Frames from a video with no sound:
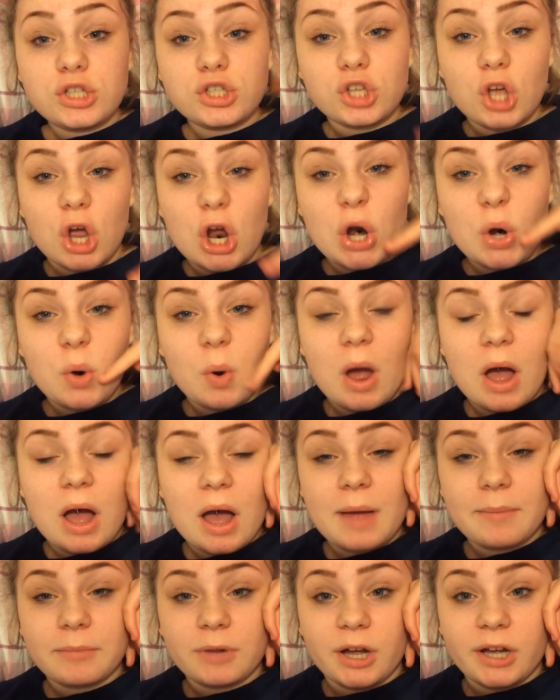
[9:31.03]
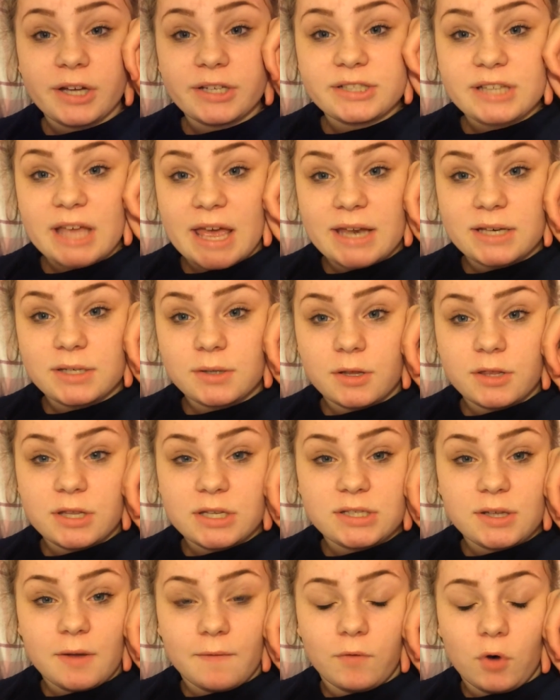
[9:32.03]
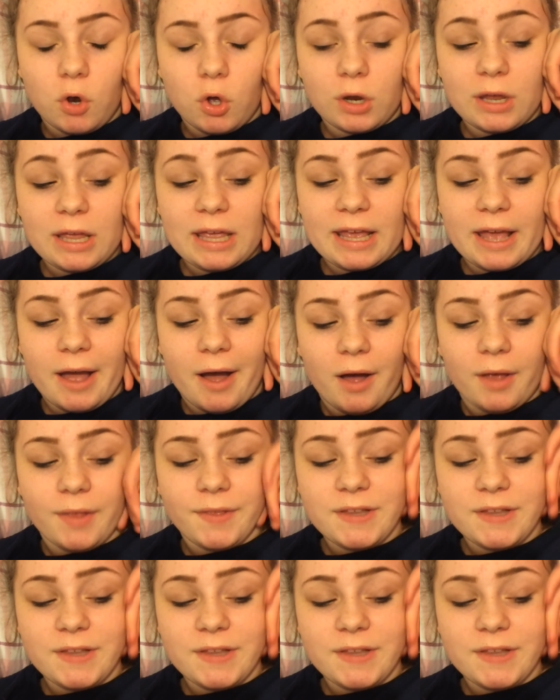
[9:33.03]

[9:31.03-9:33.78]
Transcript: So, I'm going to end this vlog here.